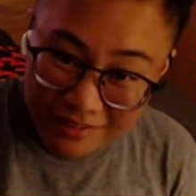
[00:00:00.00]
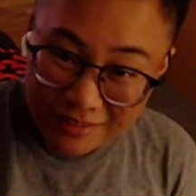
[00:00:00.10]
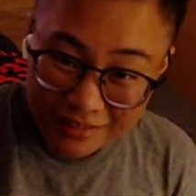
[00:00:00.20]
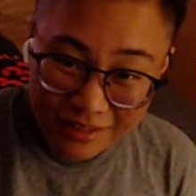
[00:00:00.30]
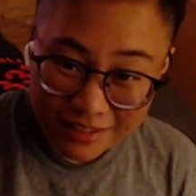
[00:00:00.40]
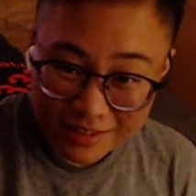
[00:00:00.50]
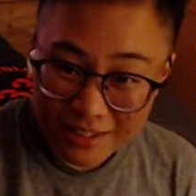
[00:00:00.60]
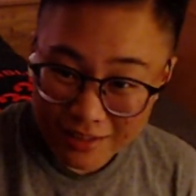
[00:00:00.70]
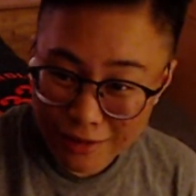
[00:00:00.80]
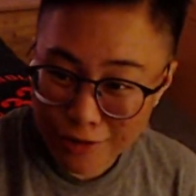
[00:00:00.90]
that's
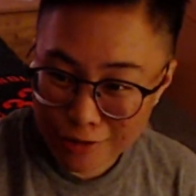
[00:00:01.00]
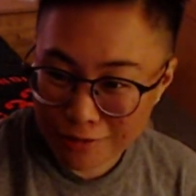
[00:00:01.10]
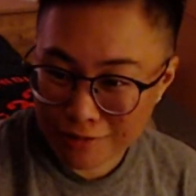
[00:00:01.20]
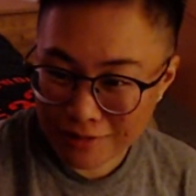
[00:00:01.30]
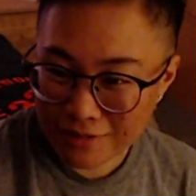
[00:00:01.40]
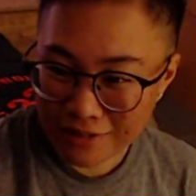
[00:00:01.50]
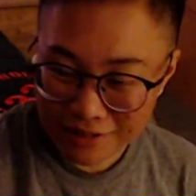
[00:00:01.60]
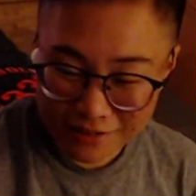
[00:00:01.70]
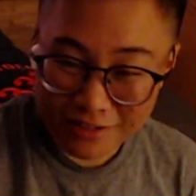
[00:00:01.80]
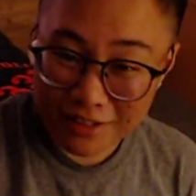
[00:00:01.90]
that note.
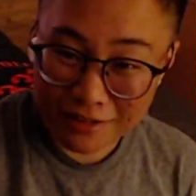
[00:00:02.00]
There's that